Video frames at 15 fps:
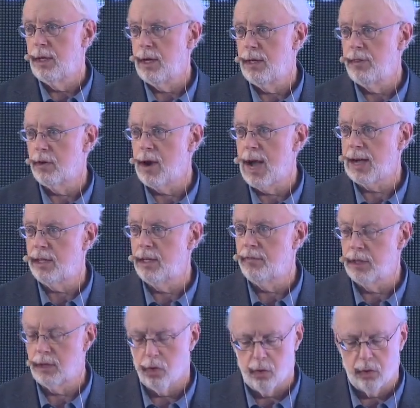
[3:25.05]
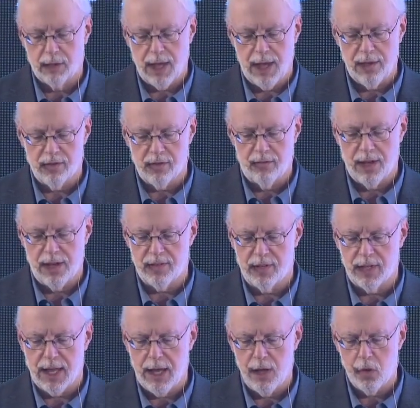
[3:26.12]
in their active and cold case
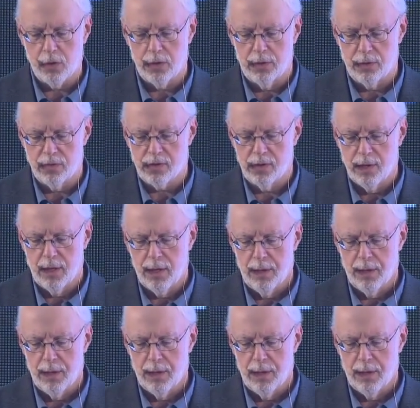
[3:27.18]
investigations.